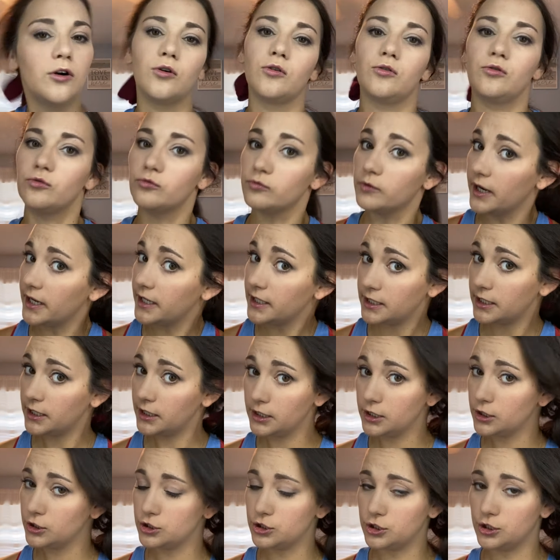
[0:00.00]

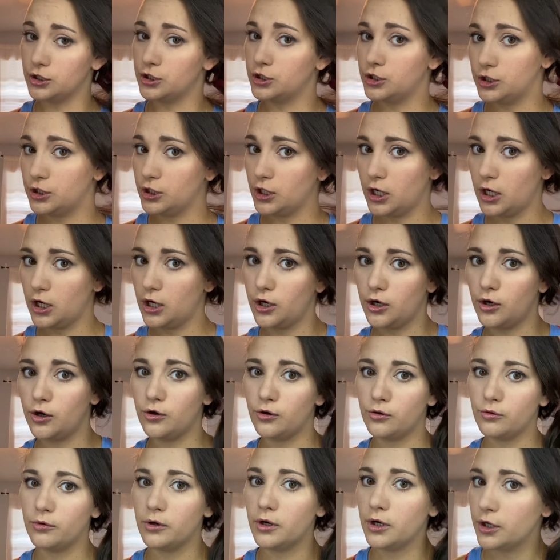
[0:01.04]
ready to
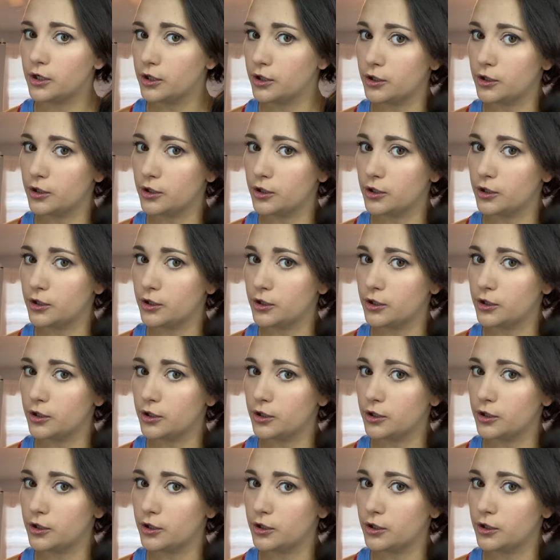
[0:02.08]
go